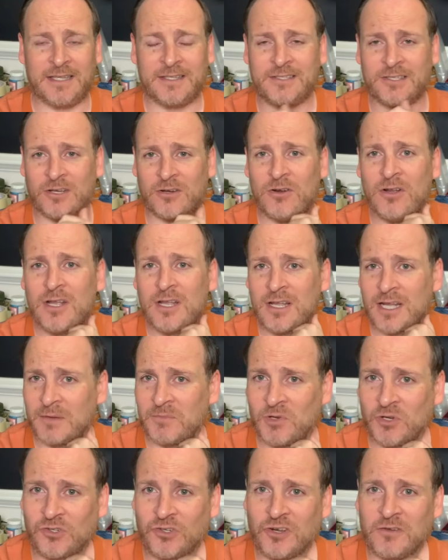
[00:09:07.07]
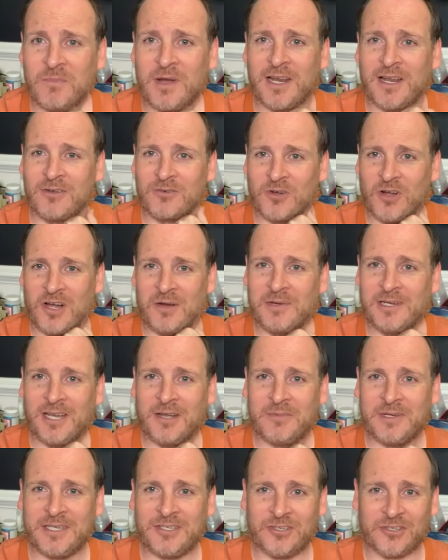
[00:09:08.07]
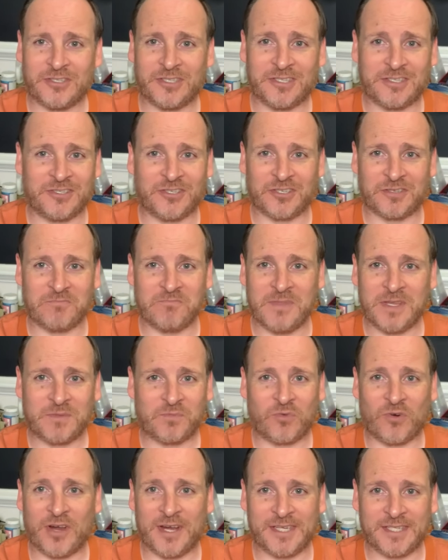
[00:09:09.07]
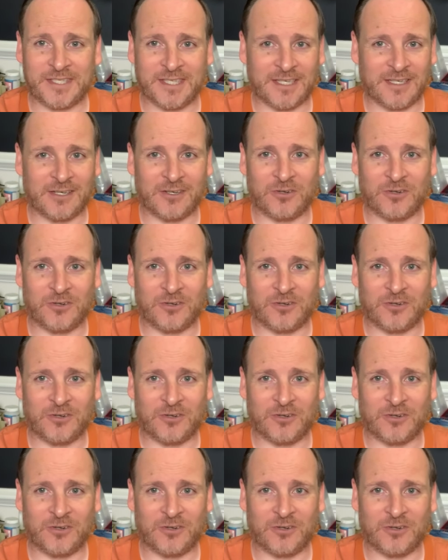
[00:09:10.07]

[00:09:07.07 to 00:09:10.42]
So I'm not sure my local Hobby Lobby just has just mispriced it,